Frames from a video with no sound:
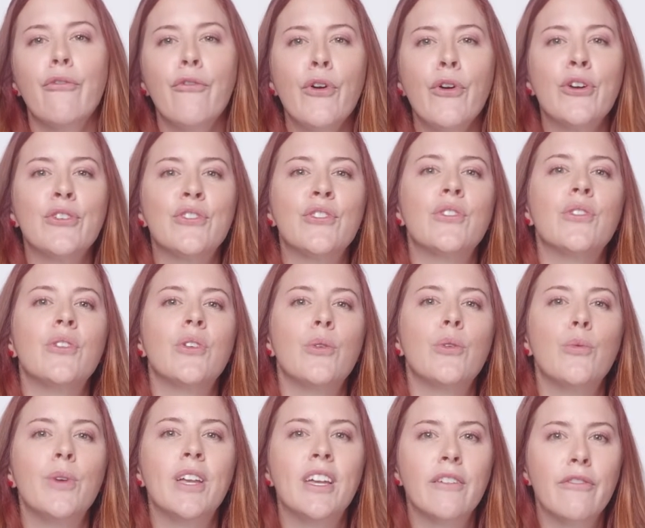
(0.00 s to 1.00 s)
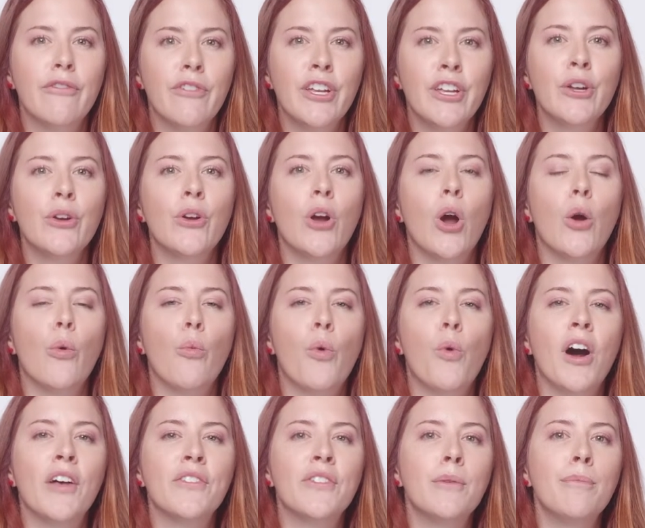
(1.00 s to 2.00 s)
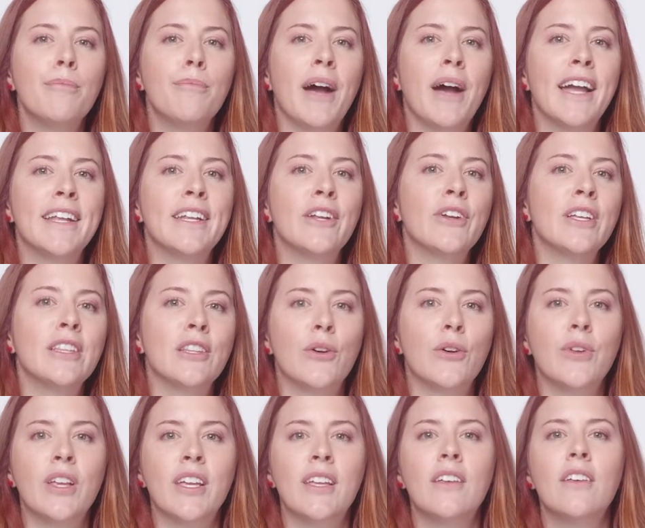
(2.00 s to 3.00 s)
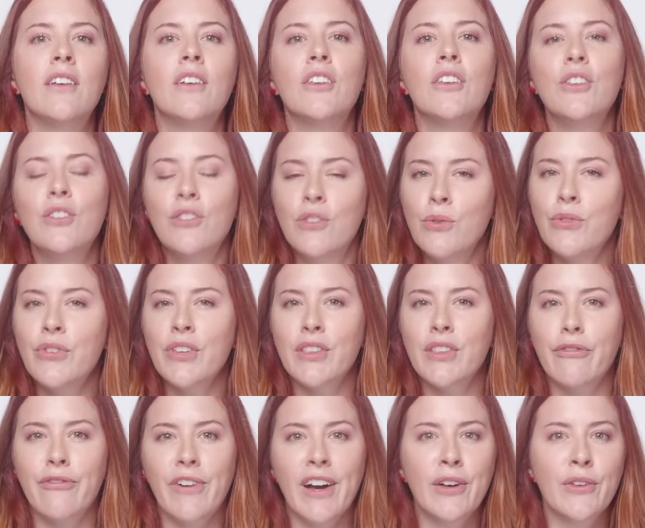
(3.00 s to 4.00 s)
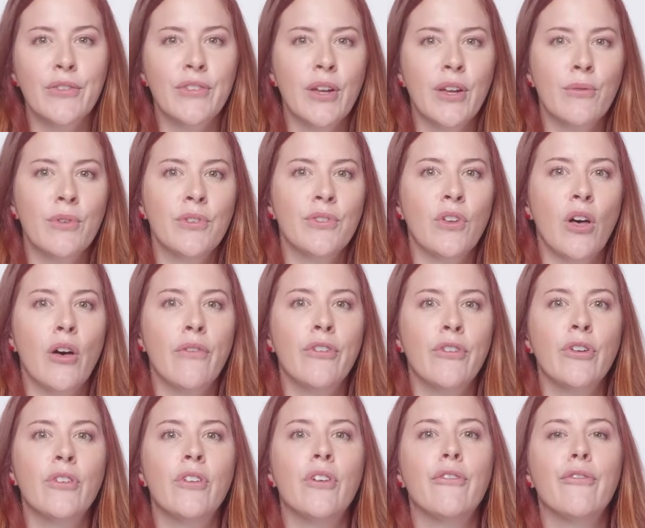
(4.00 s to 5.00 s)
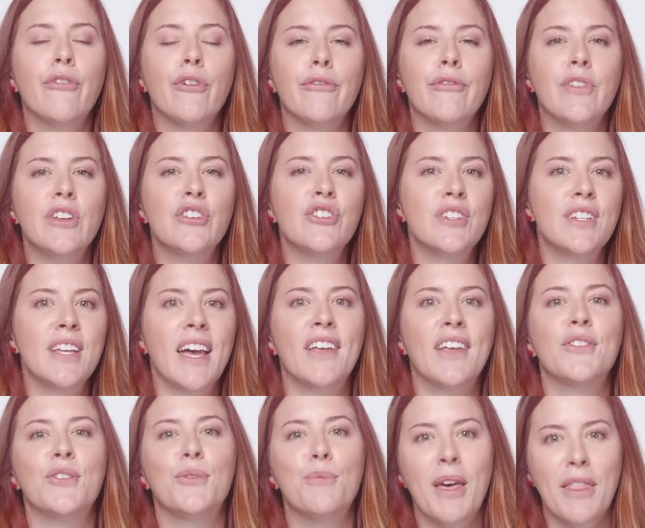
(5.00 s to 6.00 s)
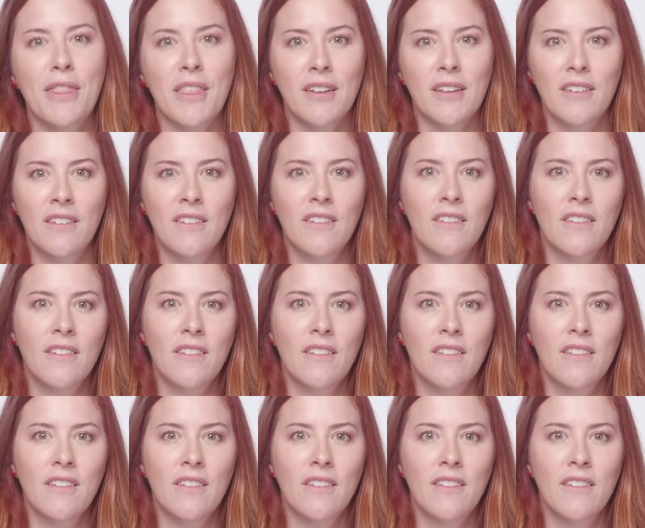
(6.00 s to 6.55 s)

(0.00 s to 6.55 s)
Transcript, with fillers: First, we configure our WASM binary loading using the fileset resolver for vision tasks method.